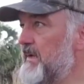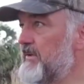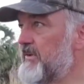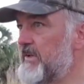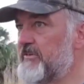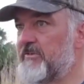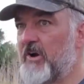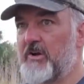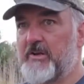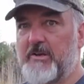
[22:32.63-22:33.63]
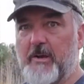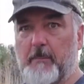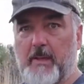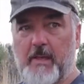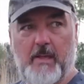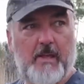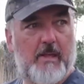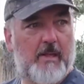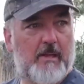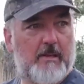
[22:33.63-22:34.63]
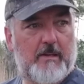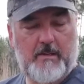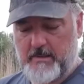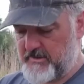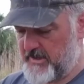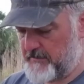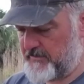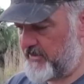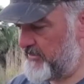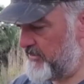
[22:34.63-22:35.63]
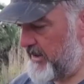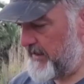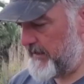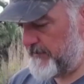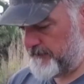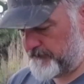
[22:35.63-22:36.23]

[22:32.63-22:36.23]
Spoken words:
Sun's starting to dip. Temperatures are dropping.